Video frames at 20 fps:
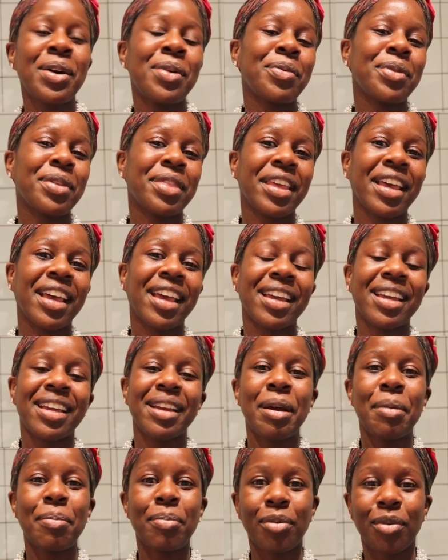with
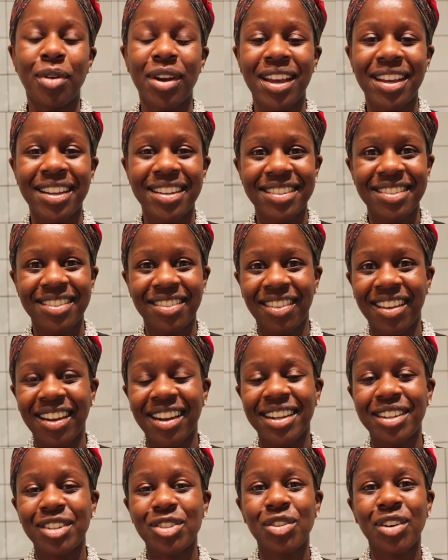a brand that
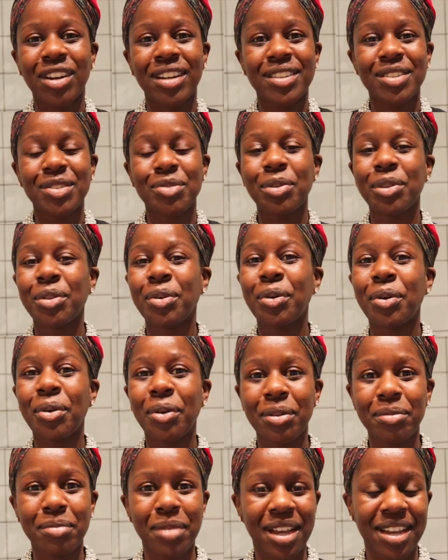I trust with
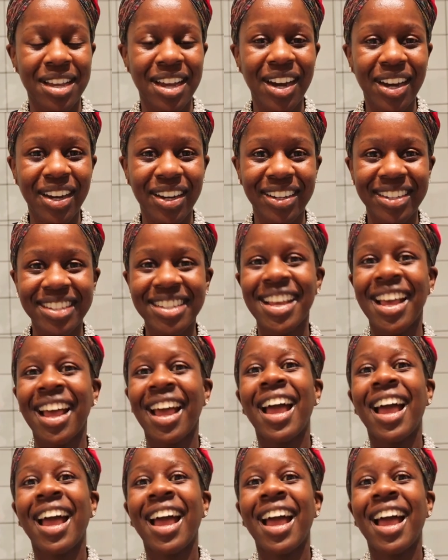all my heart.